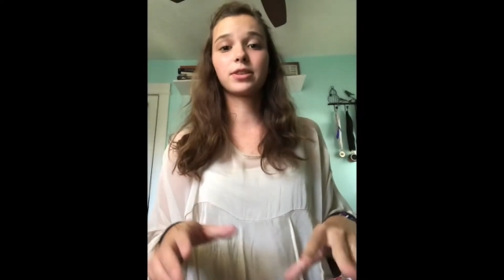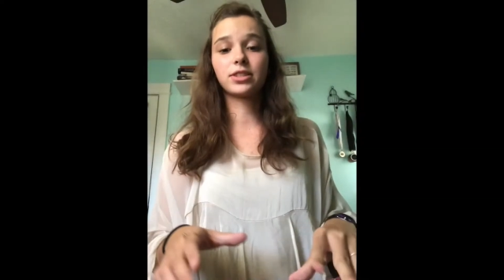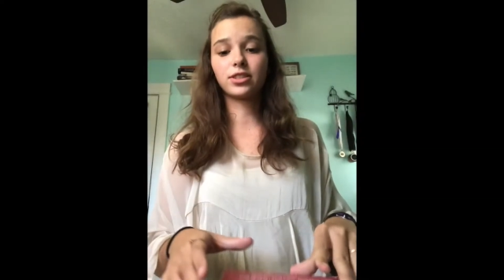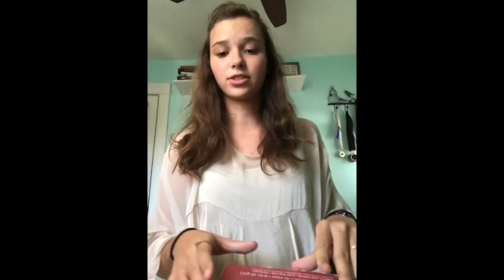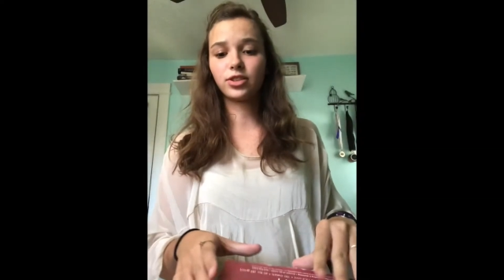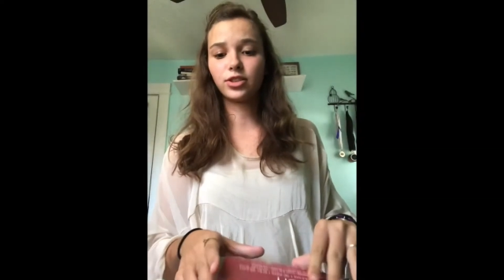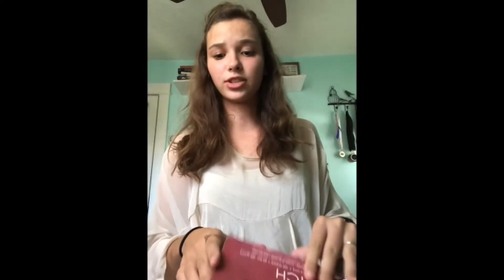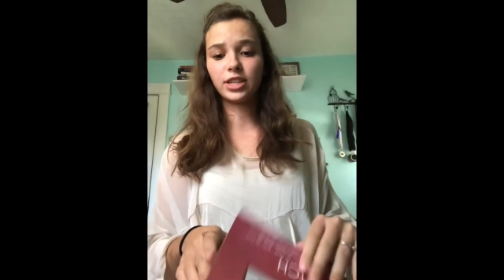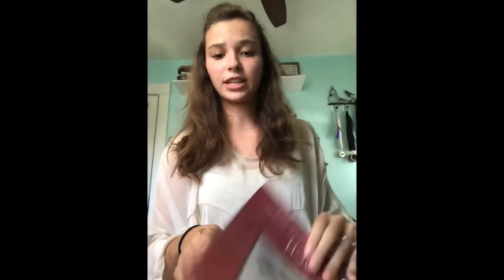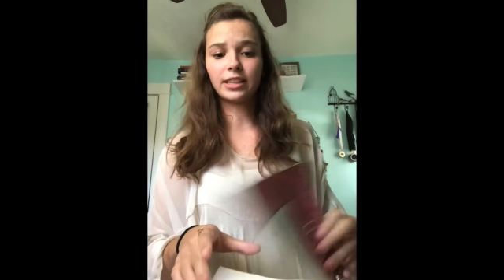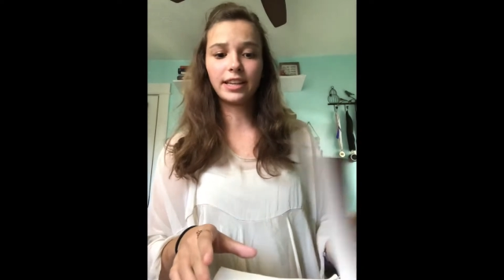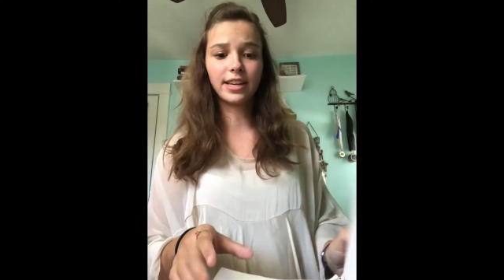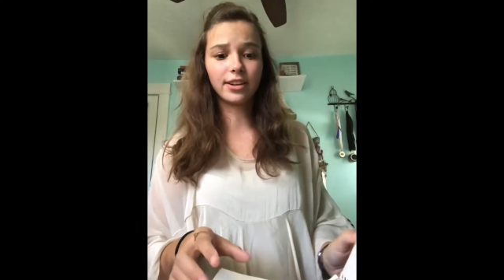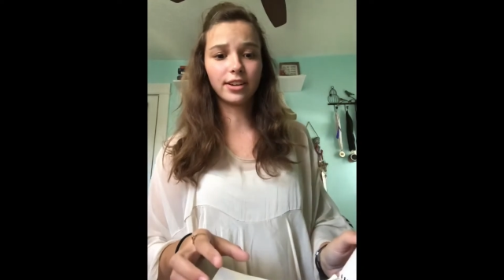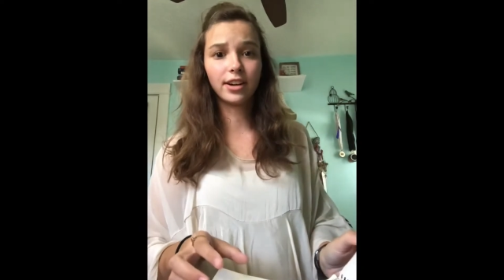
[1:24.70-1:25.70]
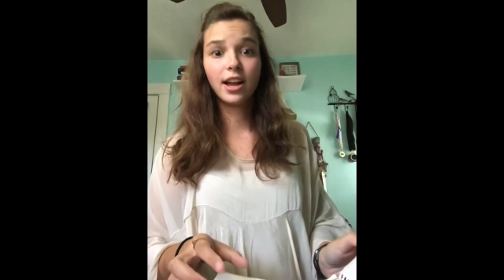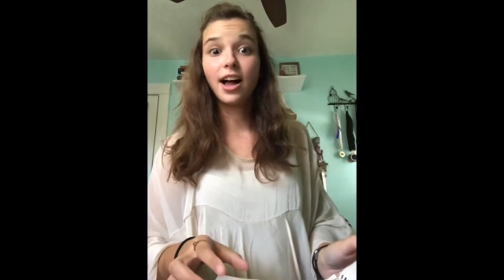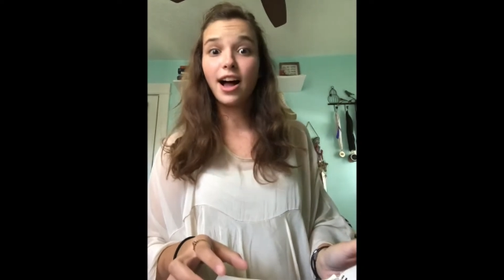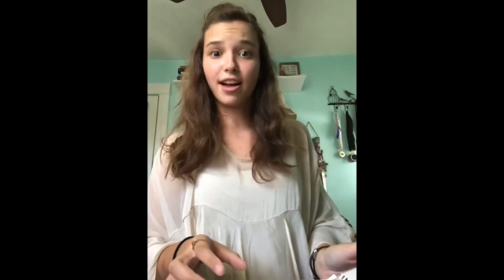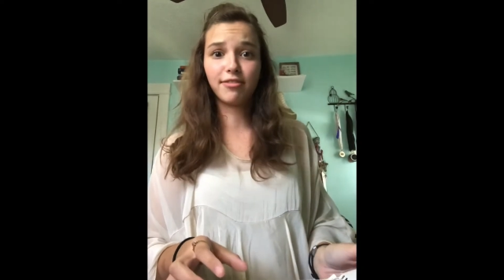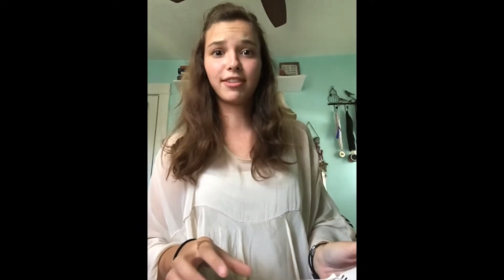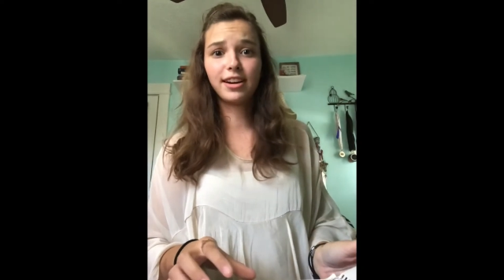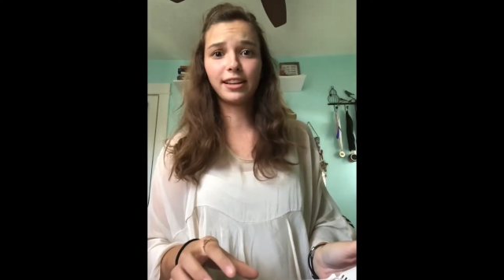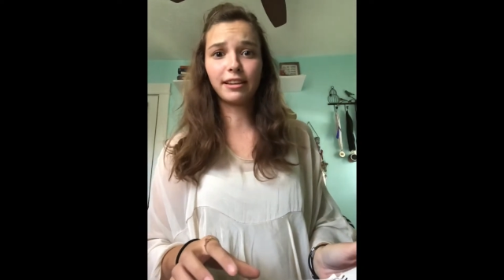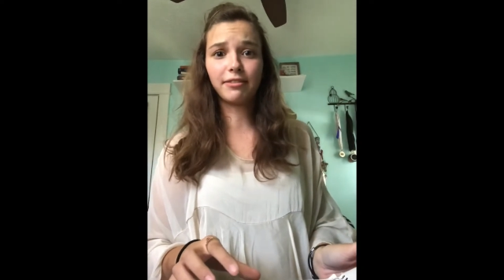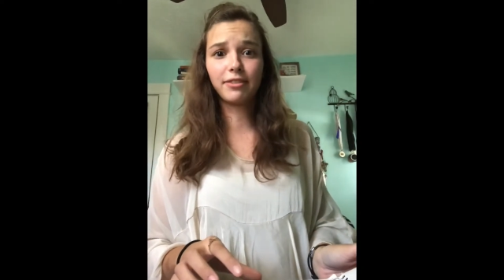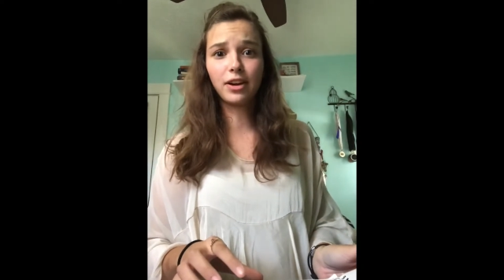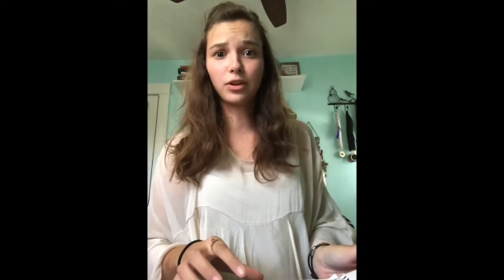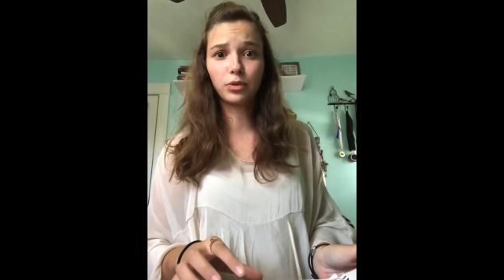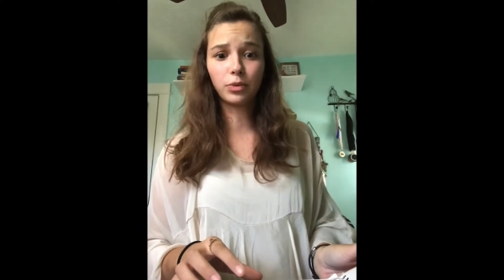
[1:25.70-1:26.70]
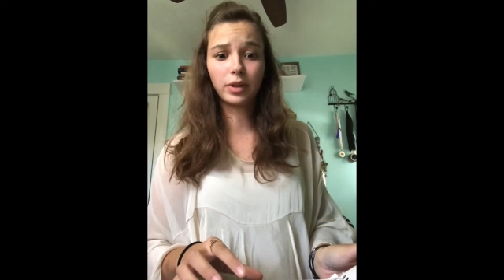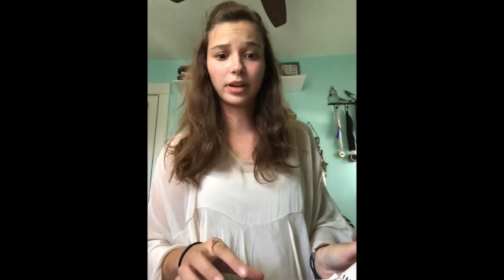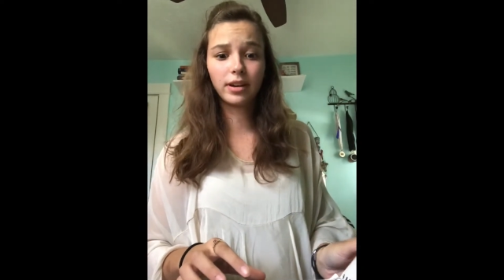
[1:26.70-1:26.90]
of searching later, I finally found one.